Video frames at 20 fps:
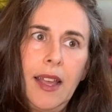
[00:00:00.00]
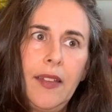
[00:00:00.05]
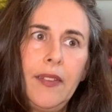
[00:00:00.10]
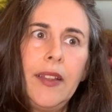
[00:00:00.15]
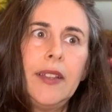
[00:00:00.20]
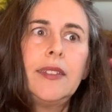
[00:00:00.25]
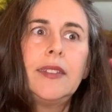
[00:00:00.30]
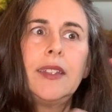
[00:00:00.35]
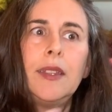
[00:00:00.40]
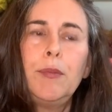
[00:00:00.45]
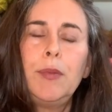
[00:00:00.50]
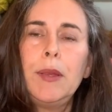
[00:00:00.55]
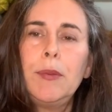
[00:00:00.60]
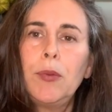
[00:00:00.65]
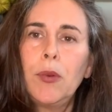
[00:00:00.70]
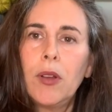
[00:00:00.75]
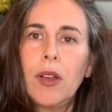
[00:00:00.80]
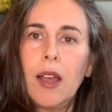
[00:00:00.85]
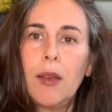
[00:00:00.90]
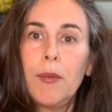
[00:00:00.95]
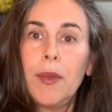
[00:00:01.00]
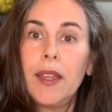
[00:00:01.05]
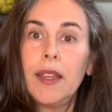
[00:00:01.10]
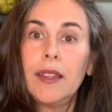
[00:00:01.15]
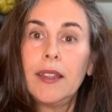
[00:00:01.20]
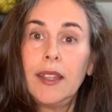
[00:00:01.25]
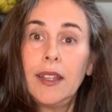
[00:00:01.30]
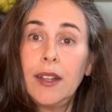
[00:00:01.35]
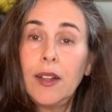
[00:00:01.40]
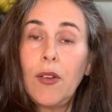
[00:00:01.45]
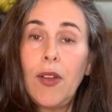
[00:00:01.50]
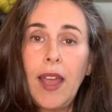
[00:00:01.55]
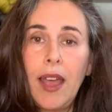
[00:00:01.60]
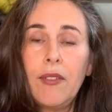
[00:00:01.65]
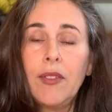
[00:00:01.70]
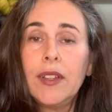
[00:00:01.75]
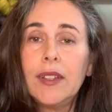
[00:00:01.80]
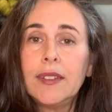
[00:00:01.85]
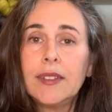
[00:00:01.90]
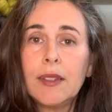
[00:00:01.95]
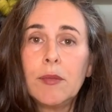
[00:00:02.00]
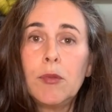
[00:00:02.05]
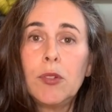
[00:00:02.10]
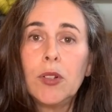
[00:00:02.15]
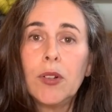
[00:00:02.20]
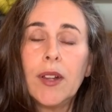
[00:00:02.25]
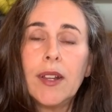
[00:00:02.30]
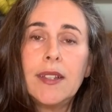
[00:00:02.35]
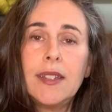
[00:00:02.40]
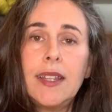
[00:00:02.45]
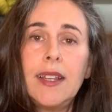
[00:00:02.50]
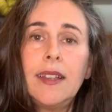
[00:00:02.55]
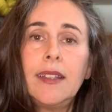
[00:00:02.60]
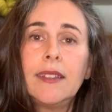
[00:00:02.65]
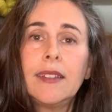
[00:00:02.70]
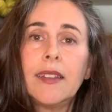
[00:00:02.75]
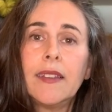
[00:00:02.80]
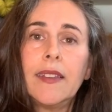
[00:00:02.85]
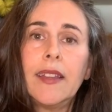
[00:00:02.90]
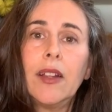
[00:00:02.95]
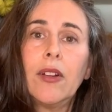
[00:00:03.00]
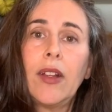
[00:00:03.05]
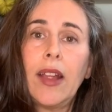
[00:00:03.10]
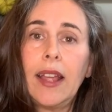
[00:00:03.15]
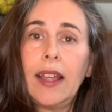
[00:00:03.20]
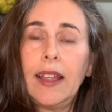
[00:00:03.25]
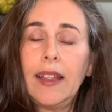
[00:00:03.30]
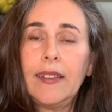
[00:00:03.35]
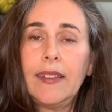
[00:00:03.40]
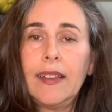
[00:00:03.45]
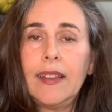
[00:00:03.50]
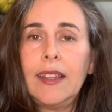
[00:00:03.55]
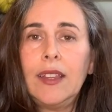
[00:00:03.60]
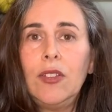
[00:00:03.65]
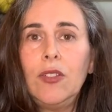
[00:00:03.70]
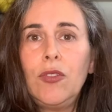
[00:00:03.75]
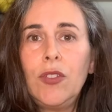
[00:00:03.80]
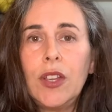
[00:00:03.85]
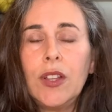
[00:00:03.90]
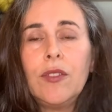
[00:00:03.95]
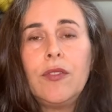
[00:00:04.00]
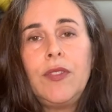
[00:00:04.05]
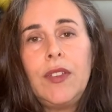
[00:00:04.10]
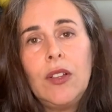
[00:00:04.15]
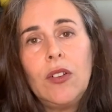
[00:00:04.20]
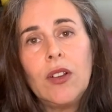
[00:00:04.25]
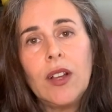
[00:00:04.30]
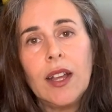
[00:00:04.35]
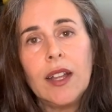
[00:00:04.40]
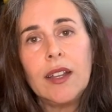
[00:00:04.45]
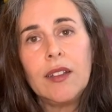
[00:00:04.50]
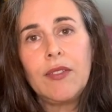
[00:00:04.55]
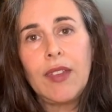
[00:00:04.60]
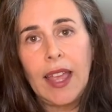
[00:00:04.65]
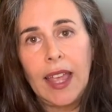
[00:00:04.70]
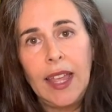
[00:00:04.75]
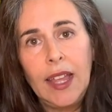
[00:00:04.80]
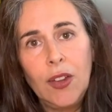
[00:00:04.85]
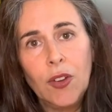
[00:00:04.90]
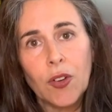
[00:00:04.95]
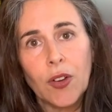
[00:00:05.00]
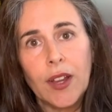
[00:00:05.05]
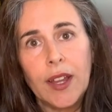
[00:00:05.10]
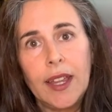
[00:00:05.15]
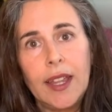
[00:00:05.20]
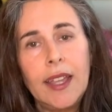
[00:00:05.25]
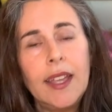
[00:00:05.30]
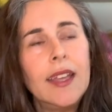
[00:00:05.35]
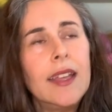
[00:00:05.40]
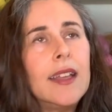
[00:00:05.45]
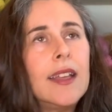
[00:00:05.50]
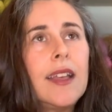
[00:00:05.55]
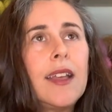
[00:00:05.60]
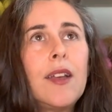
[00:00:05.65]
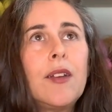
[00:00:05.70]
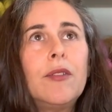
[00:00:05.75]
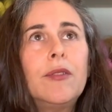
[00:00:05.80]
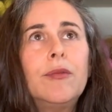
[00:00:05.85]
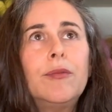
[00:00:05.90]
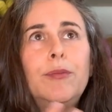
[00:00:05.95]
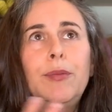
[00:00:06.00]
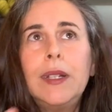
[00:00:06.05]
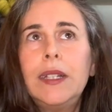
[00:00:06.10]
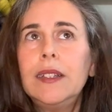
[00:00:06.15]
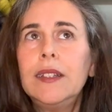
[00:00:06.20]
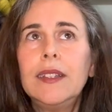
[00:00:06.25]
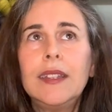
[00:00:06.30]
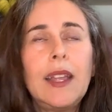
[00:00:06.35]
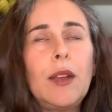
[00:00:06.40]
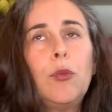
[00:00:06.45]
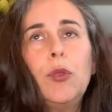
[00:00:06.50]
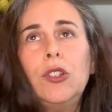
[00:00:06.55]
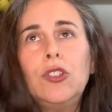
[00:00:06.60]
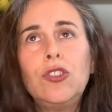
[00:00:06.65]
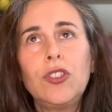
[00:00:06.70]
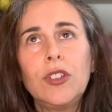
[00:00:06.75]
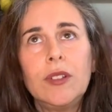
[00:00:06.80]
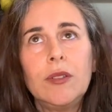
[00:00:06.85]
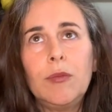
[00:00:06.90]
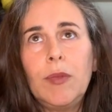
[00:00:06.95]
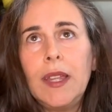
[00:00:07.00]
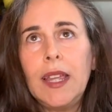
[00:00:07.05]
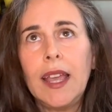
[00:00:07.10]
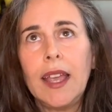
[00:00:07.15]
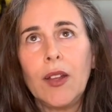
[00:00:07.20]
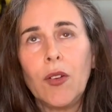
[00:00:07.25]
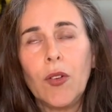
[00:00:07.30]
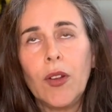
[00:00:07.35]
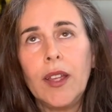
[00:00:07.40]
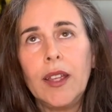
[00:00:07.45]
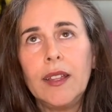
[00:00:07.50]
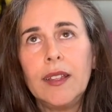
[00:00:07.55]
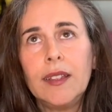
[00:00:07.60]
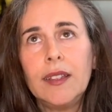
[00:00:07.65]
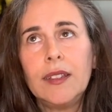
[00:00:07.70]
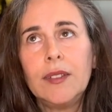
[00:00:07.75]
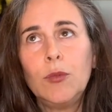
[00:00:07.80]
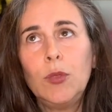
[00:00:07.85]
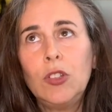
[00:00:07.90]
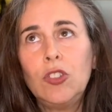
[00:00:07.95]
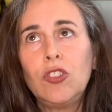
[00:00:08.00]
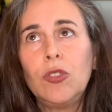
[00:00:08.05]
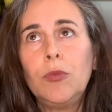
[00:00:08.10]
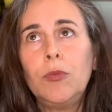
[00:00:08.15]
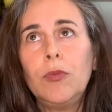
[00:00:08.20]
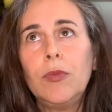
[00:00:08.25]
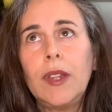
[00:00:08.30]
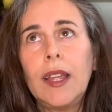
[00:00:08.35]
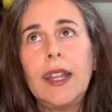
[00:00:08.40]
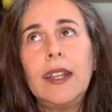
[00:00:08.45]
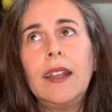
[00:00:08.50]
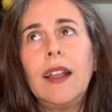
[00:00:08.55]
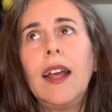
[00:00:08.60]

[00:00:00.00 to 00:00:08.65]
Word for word: and they see people coming, you know, having similar ideas and they're, and you can feel kind of angry, but that we shouldn't be angry. We should, and